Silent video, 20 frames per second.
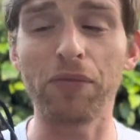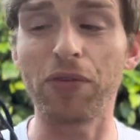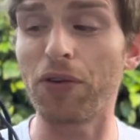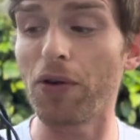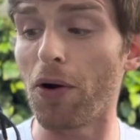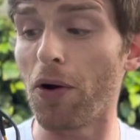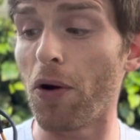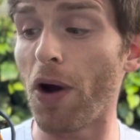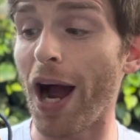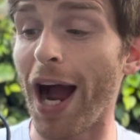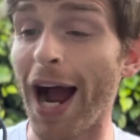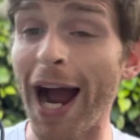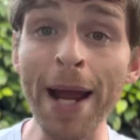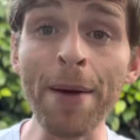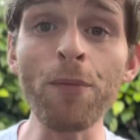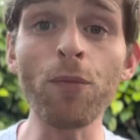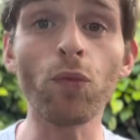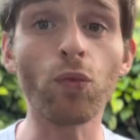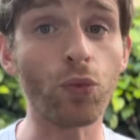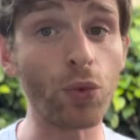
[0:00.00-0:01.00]
So
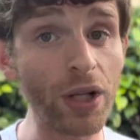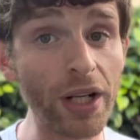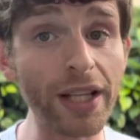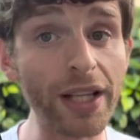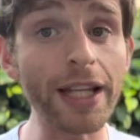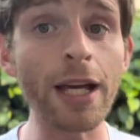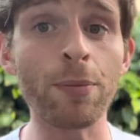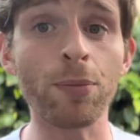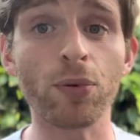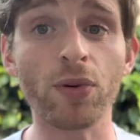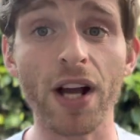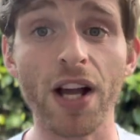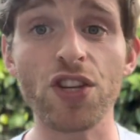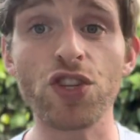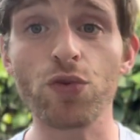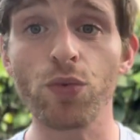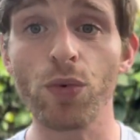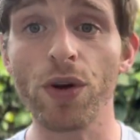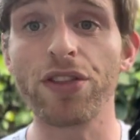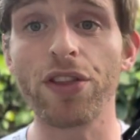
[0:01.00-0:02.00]
I'm really
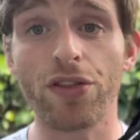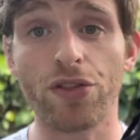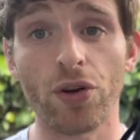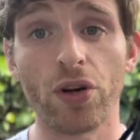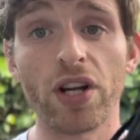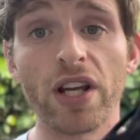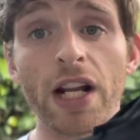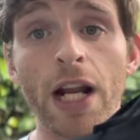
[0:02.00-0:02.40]
impressed with the 30,